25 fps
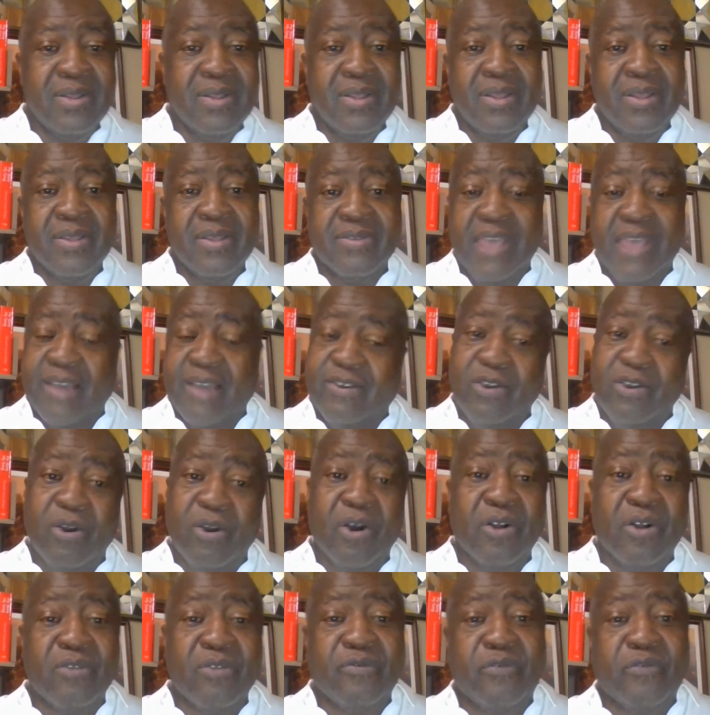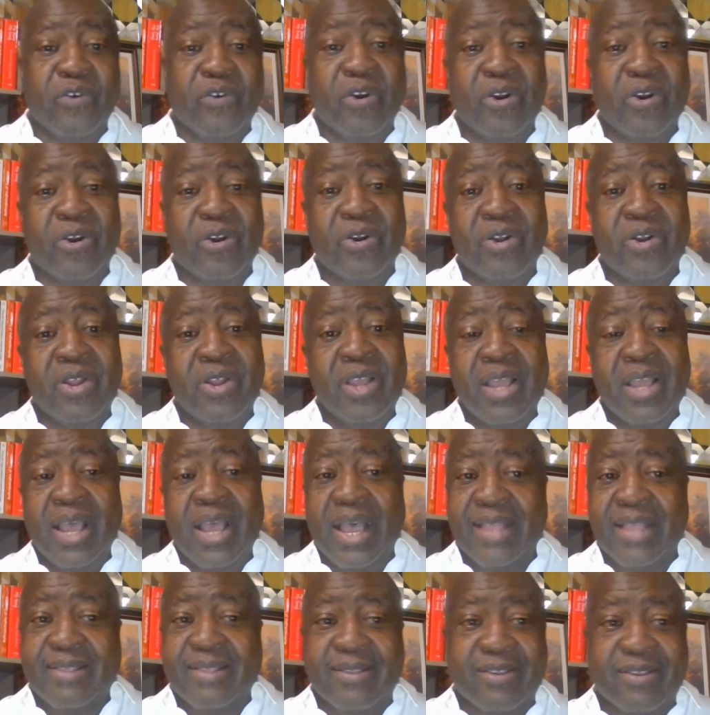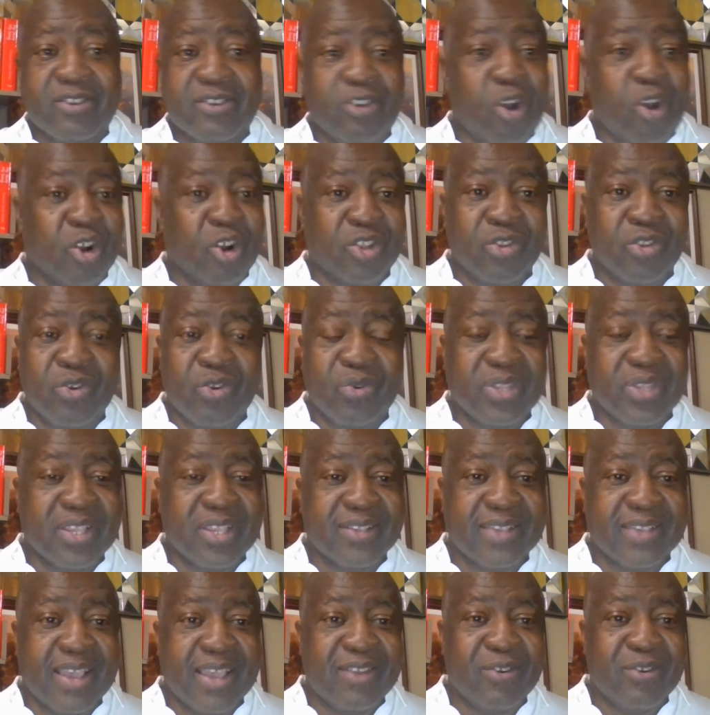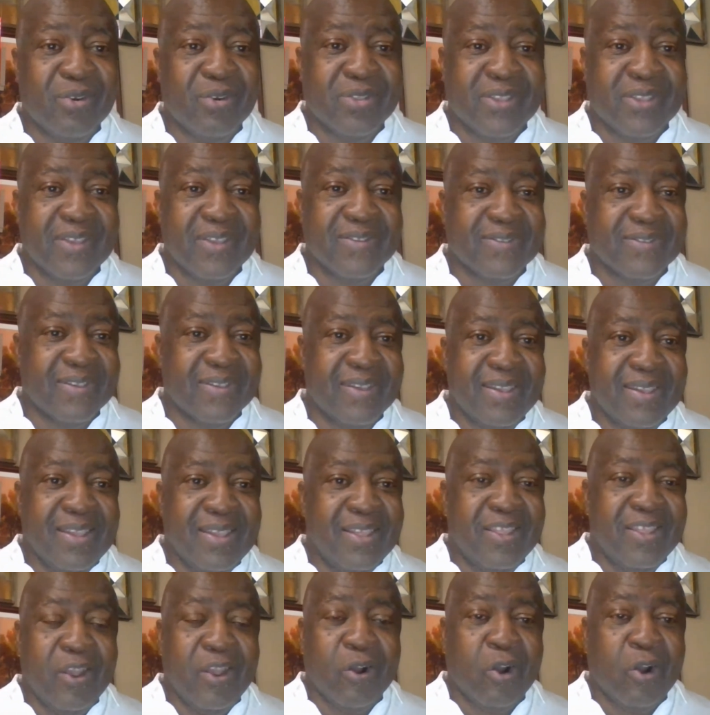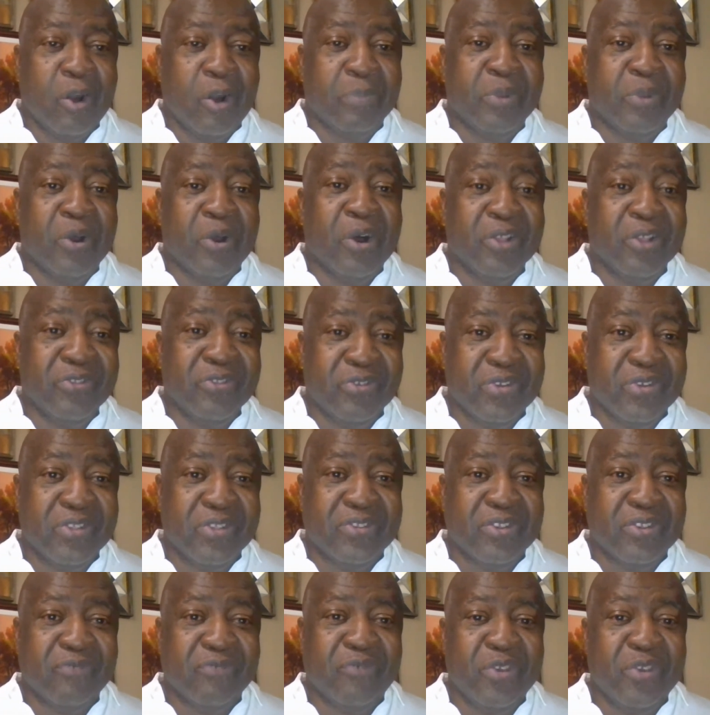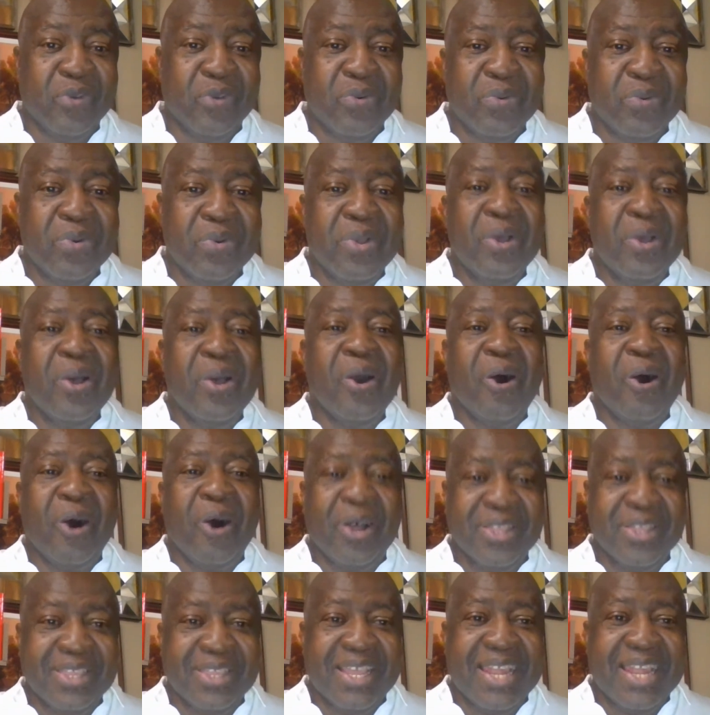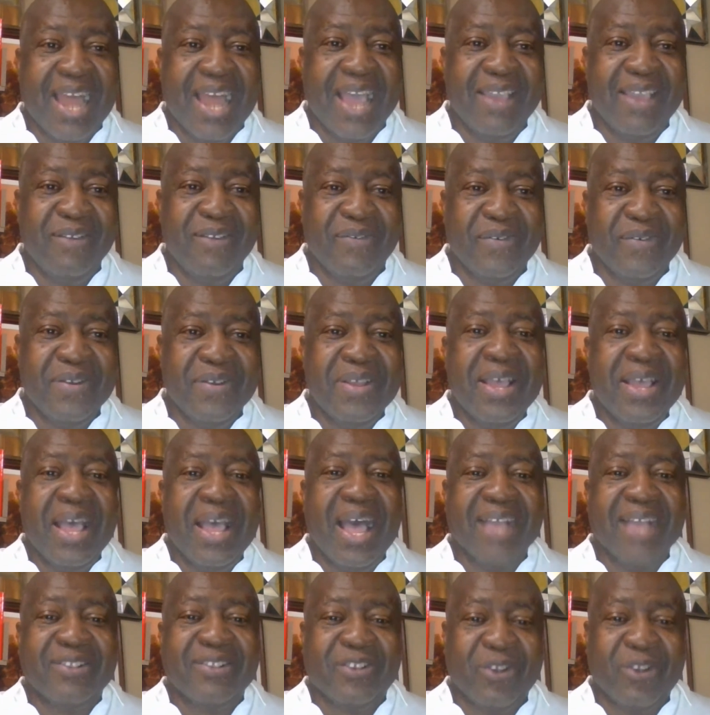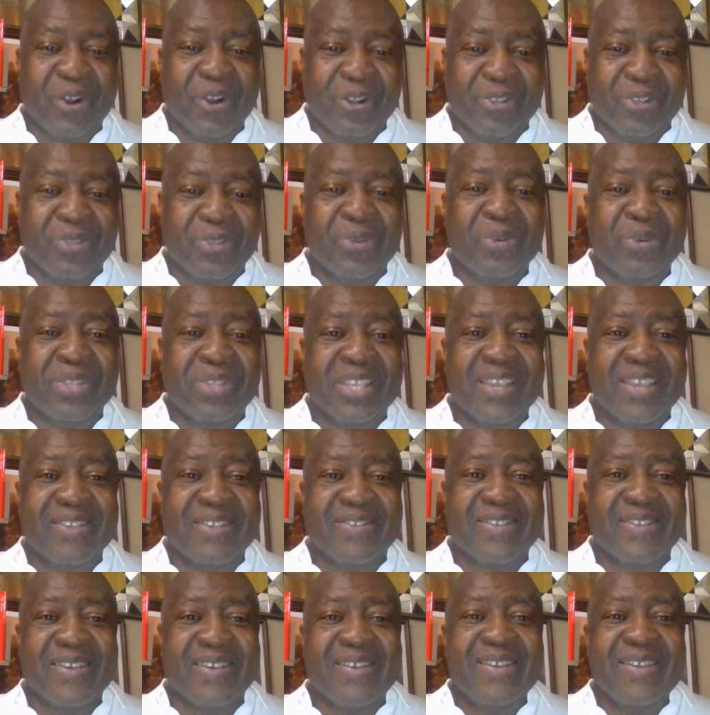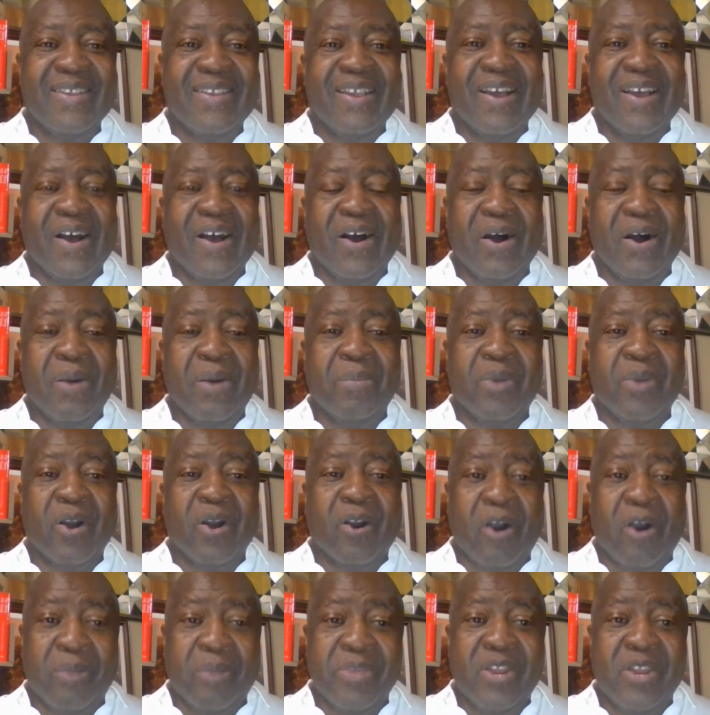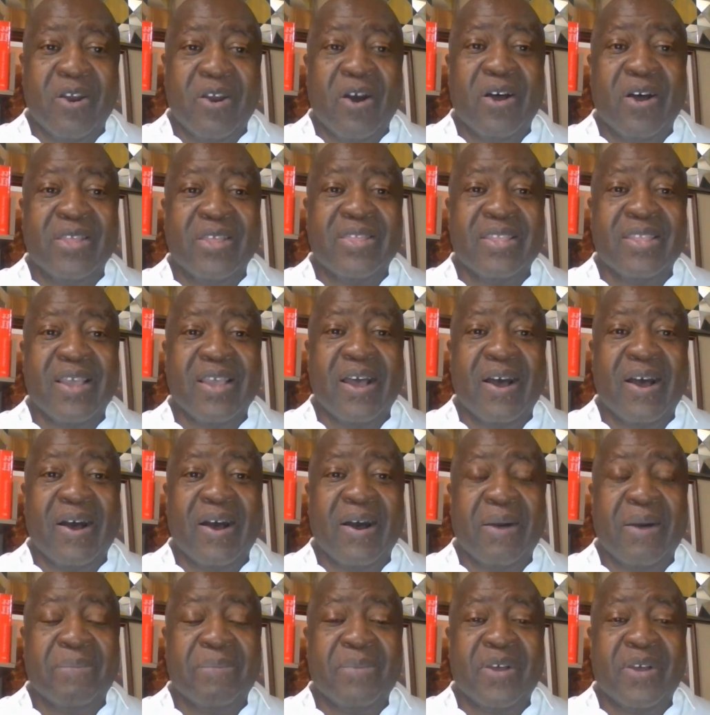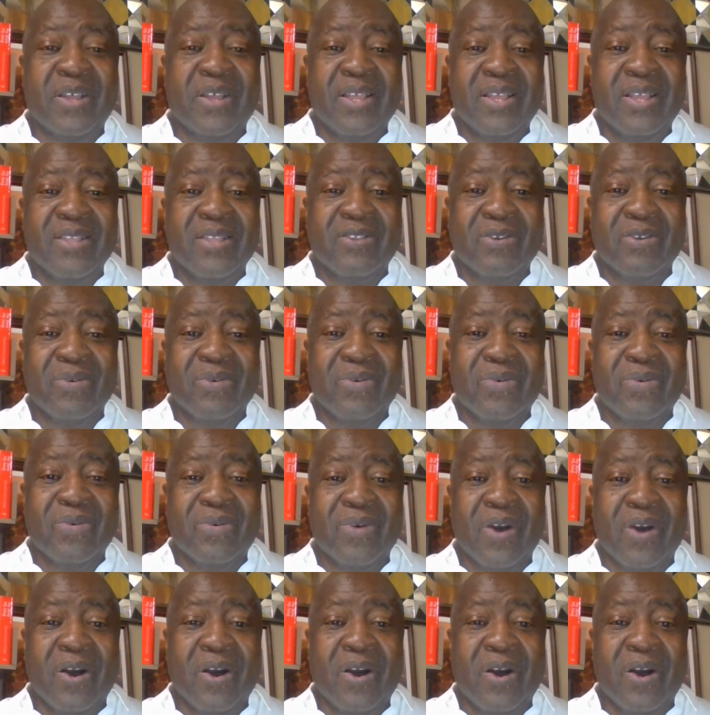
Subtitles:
Thank you all for, at short notice, I noticed there are a couple of hundreds of you on the live at short notice coming on to